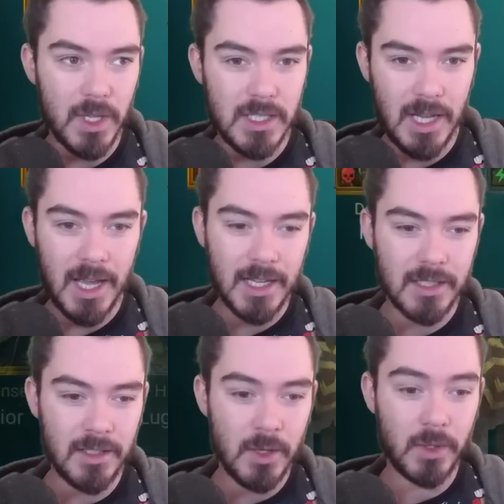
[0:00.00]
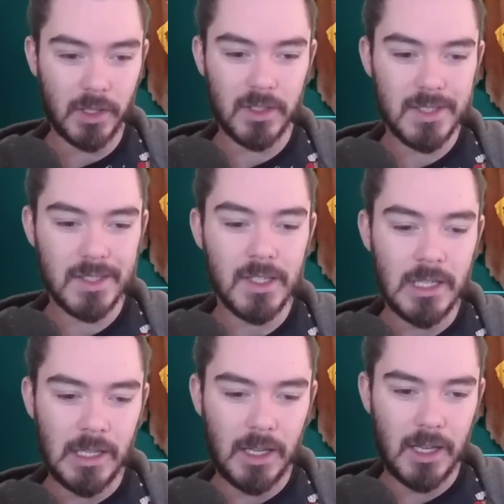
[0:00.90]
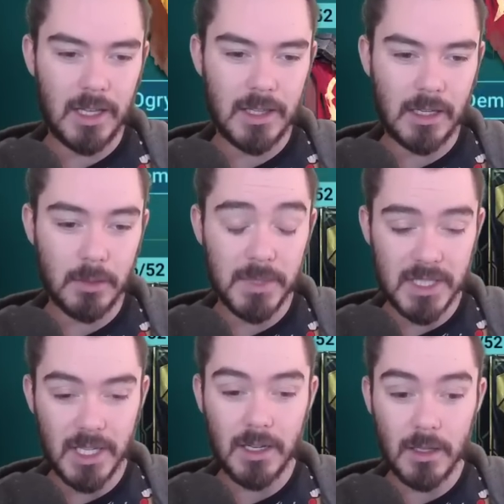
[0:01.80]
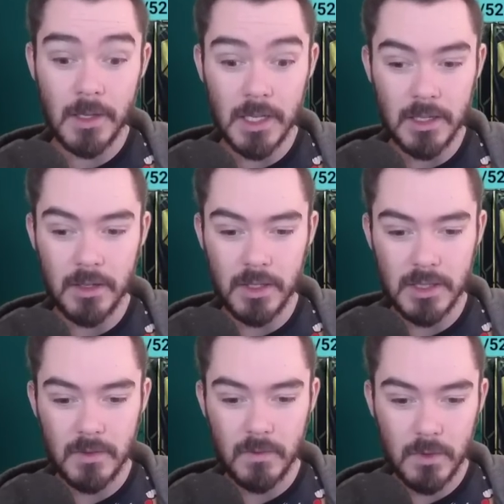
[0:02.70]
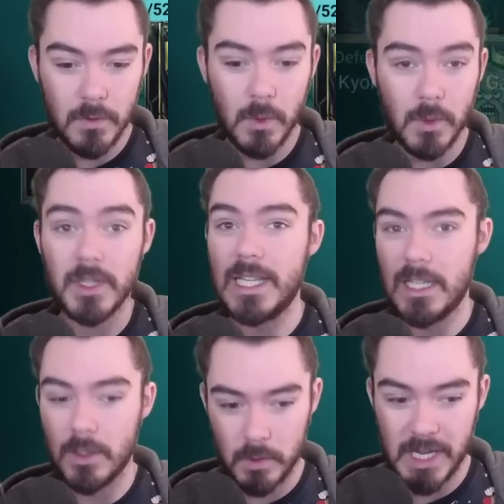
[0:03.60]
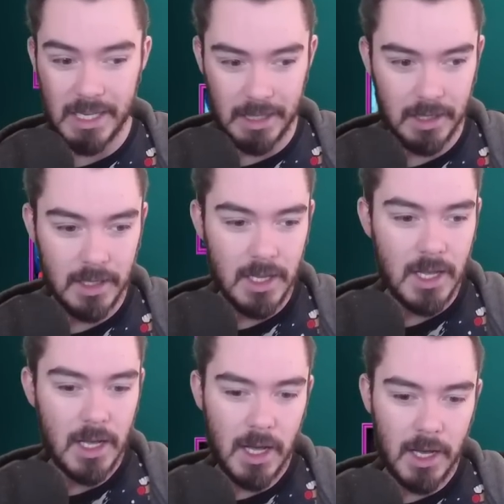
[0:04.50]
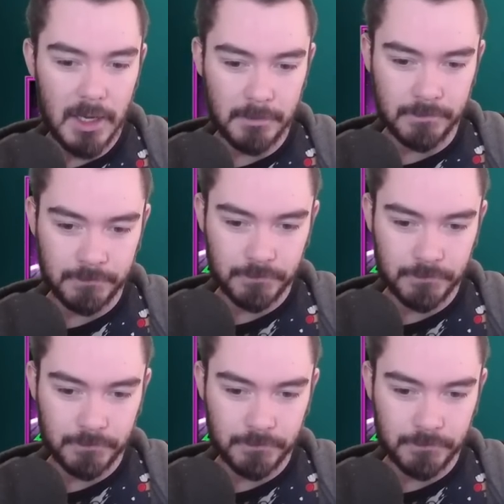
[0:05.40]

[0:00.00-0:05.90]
attack nukers uh, that are particularly good for the arena. Um,